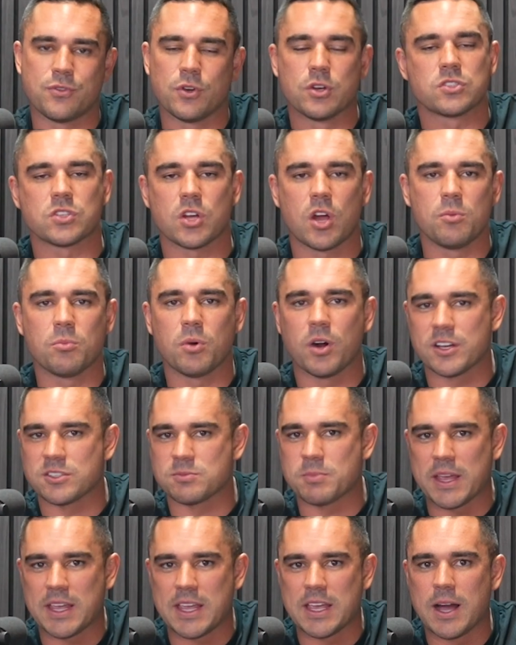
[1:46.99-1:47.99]
first home buyers
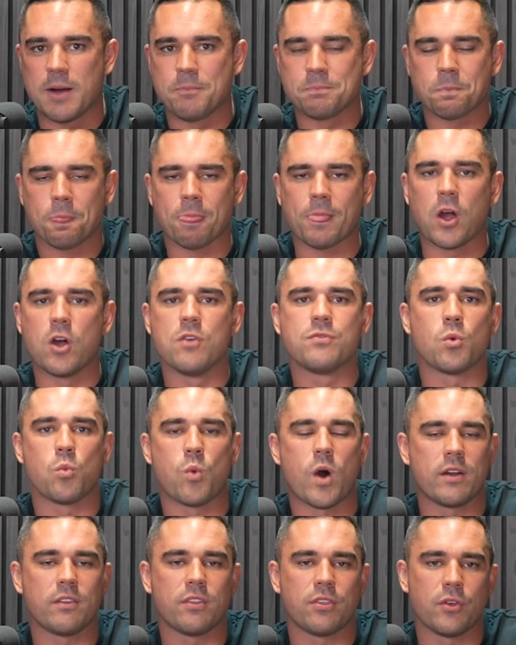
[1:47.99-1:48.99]
making up over
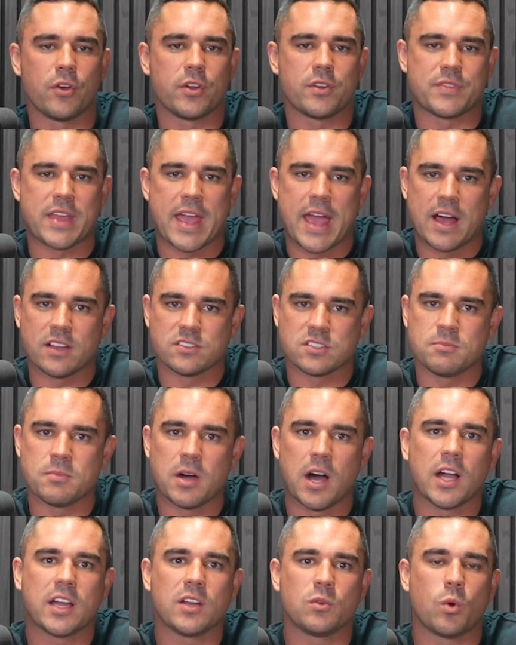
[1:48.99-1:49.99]
1/3 of the housing
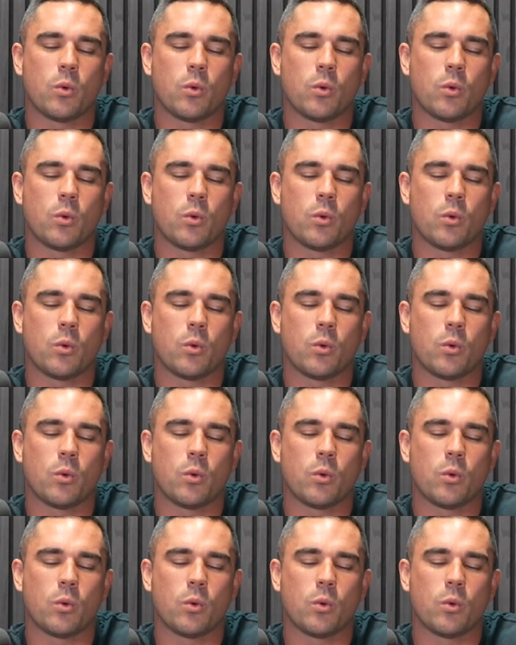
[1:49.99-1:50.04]
market.